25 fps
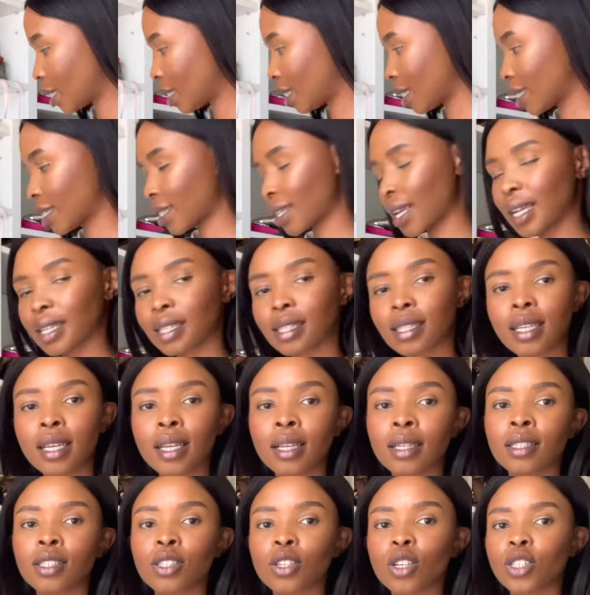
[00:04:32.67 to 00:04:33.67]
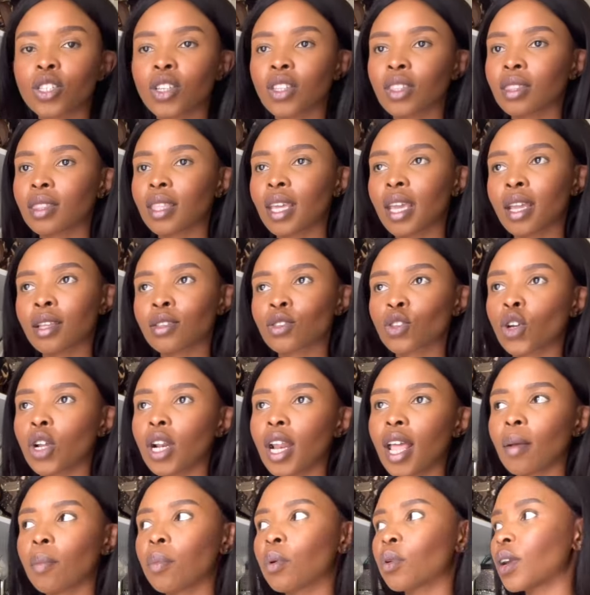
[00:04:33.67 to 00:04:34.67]
discussing certain things,
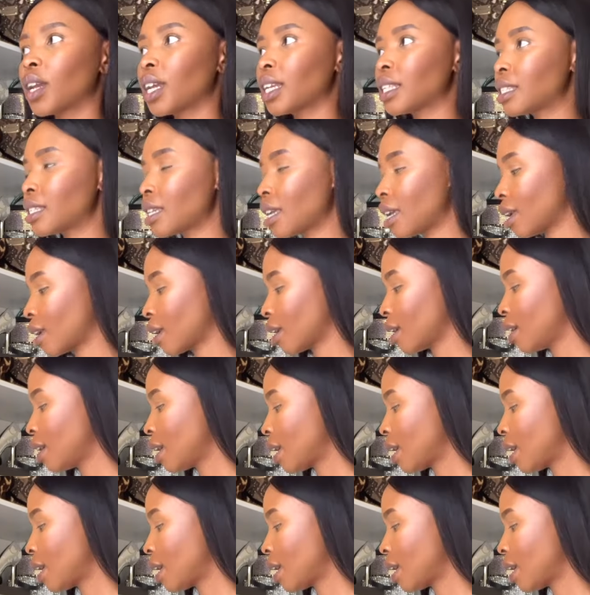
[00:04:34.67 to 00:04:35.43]
collaborating.